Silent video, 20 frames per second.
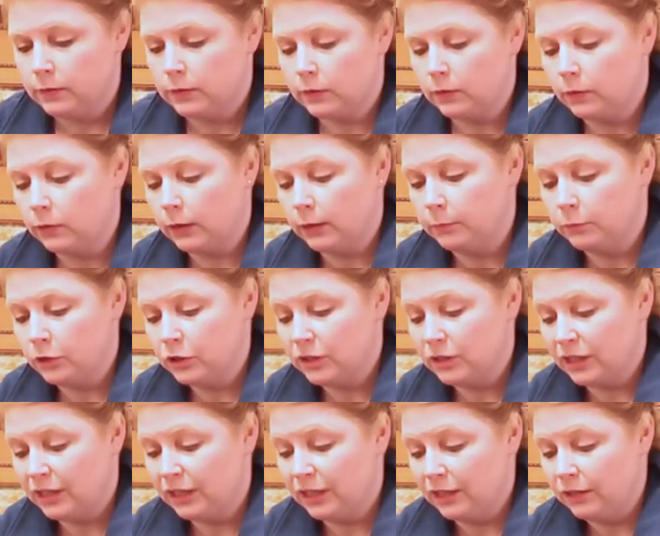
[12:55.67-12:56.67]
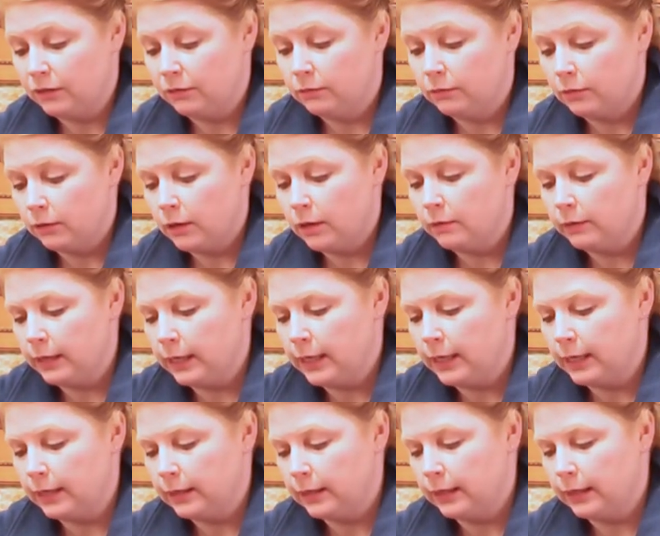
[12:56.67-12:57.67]
So I'm just gonna, oh
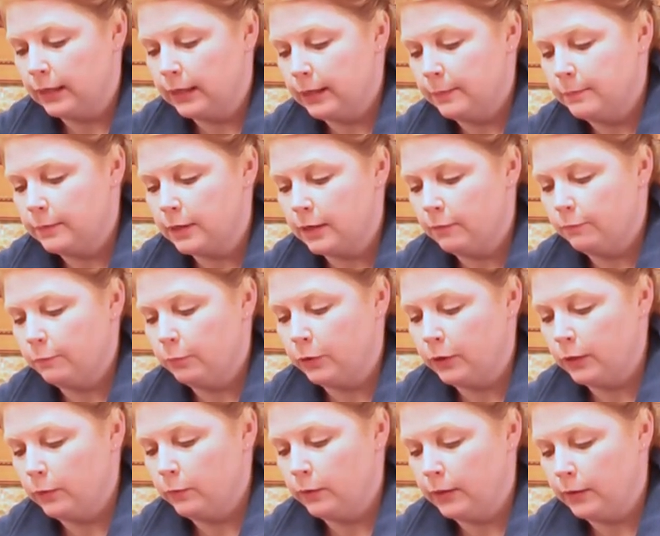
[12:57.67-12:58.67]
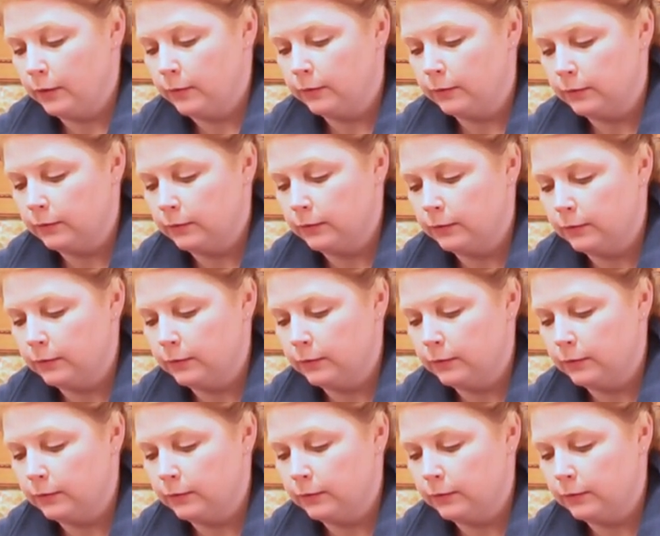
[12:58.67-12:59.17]
yeah, it comes off pretty well.